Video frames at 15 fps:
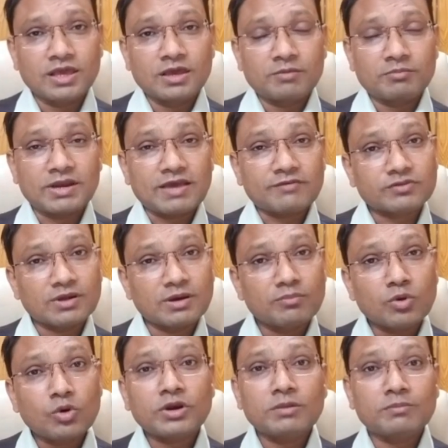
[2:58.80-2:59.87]
Perhaps a
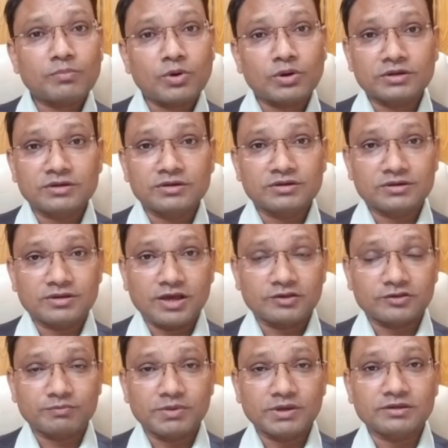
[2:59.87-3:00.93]
more important
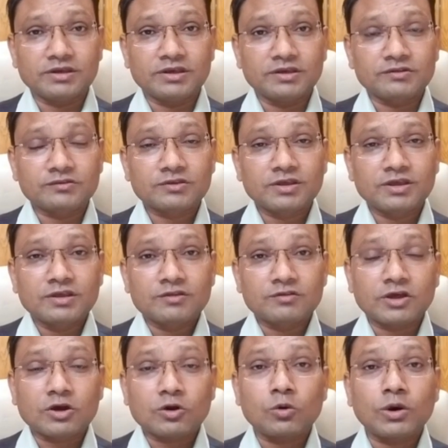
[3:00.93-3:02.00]
aspect is
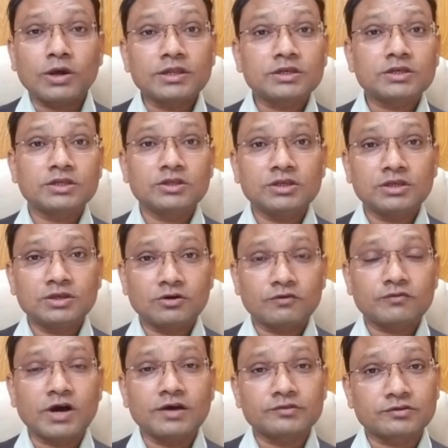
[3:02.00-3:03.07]
the quality
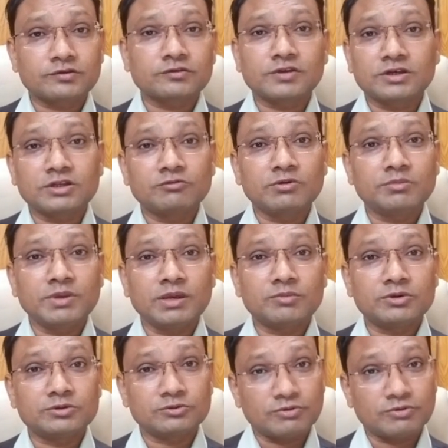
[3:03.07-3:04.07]
of answers that you will be able to